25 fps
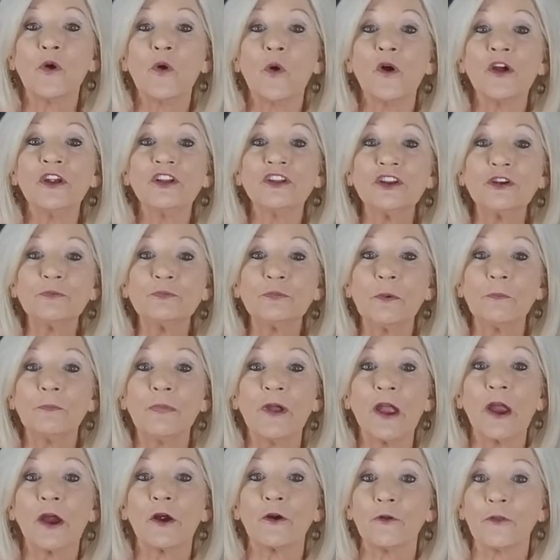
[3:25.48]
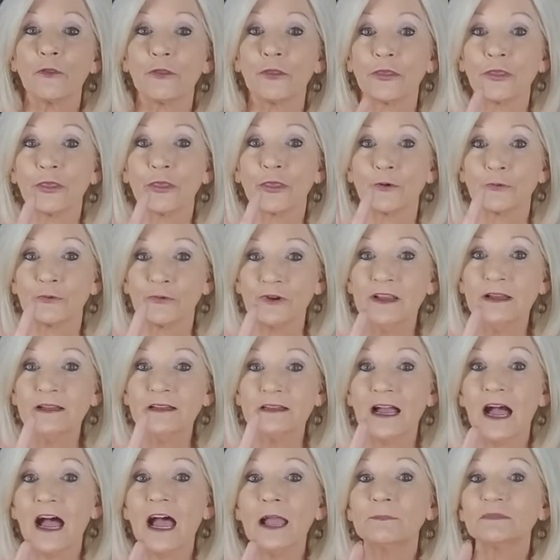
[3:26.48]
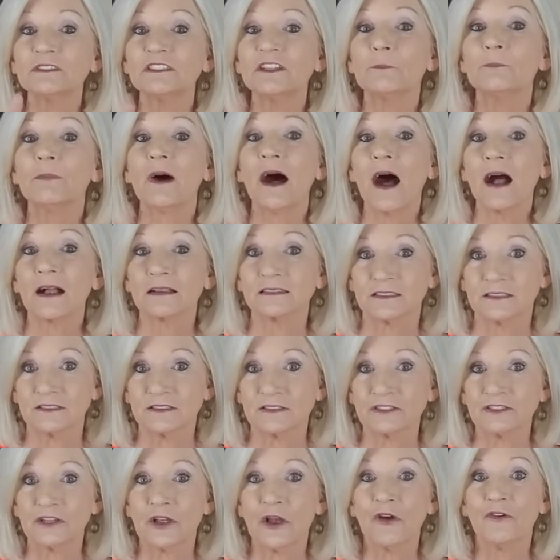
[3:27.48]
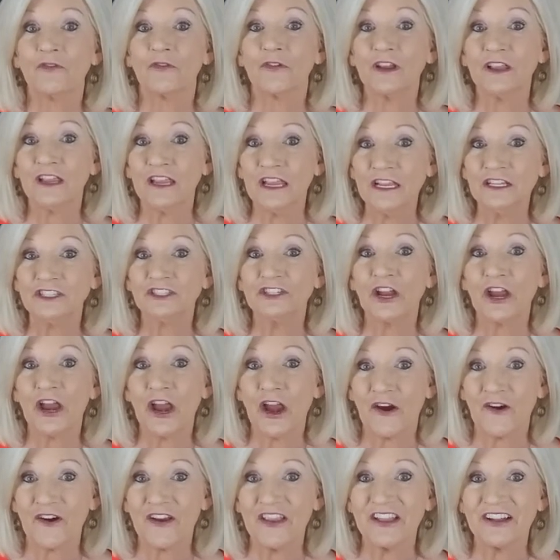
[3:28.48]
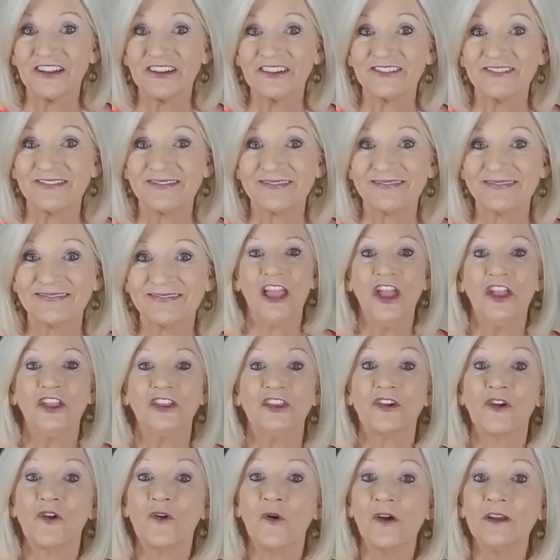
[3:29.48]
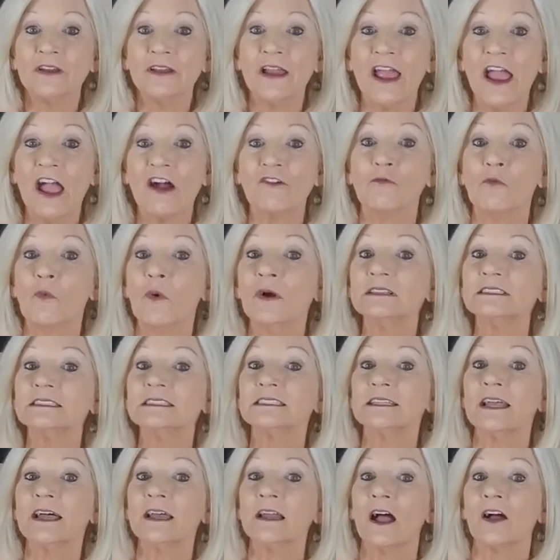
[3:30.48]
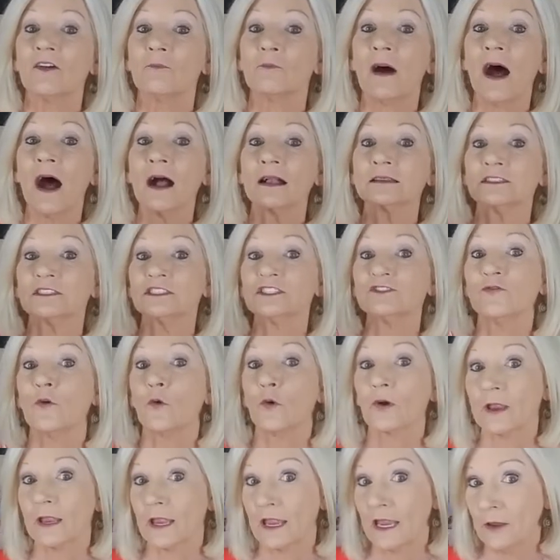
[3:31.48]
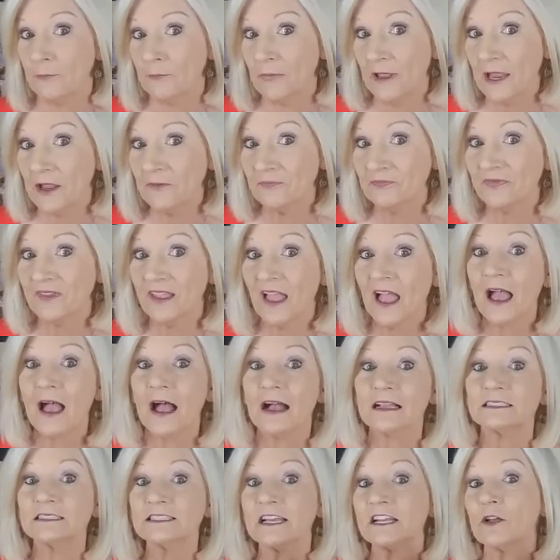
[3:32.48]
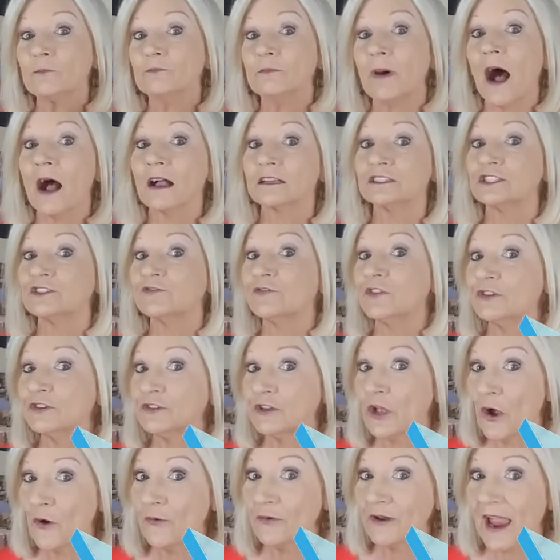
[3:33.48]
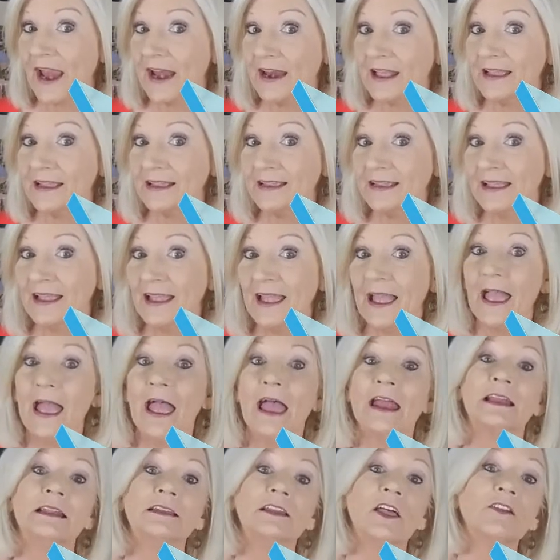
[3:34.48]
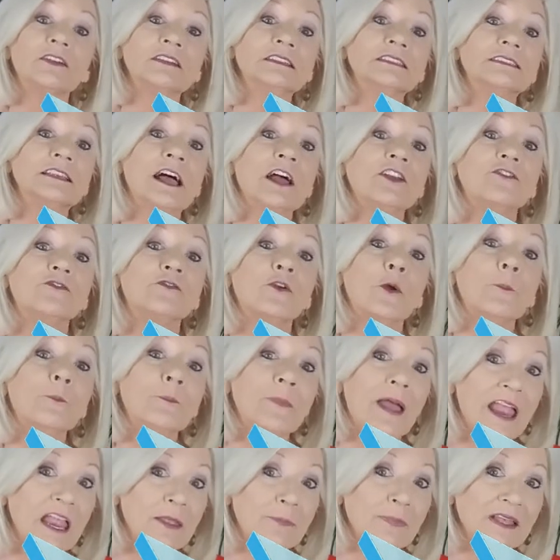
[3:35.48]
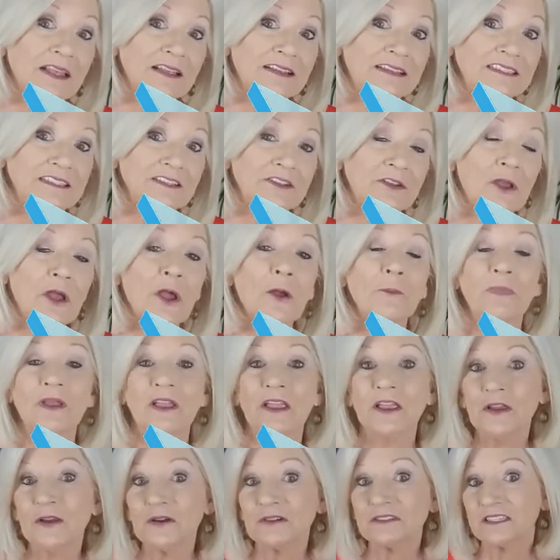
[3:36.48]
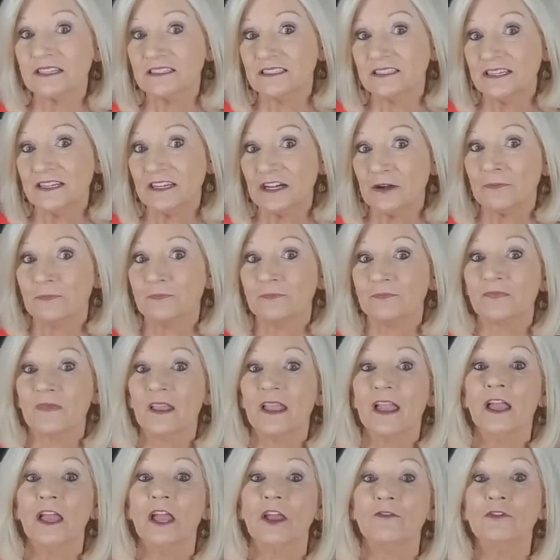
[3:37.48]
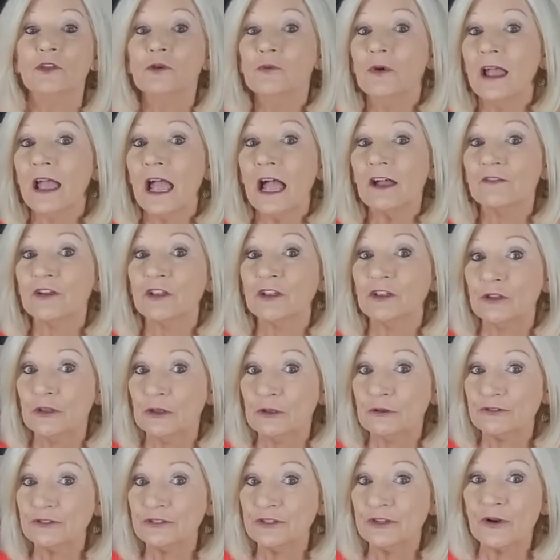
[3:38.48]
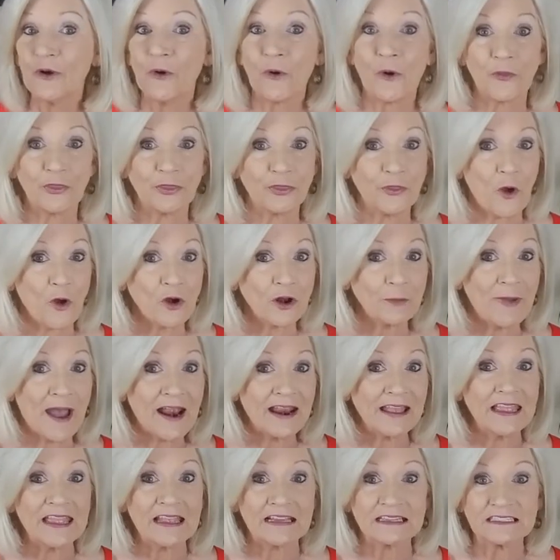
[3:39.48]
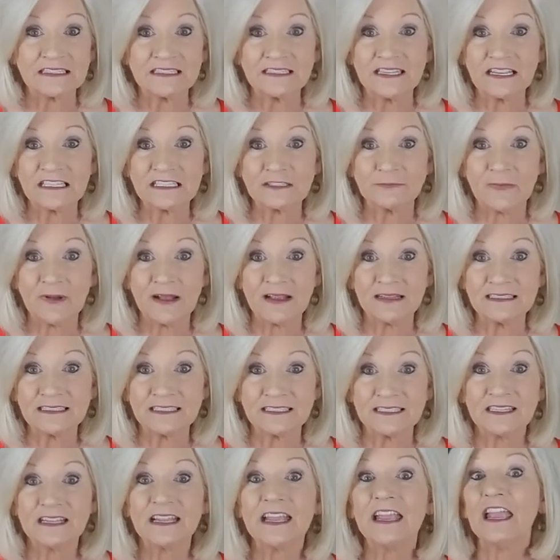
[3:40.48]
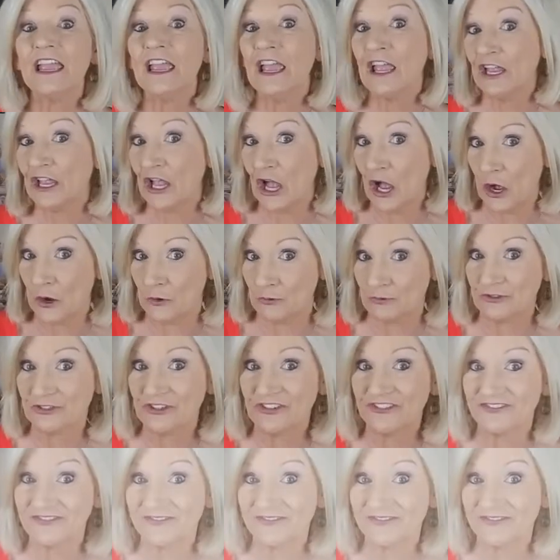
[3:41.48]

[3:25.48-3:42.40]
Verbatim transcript: going to prepare 3 types of boxes for each area. You're going to have one set of boxes for keeping, a set of boxes for donating, and another set for maybes. But here's a tip. If you haven't used it or thought about it in 6 months, it goes.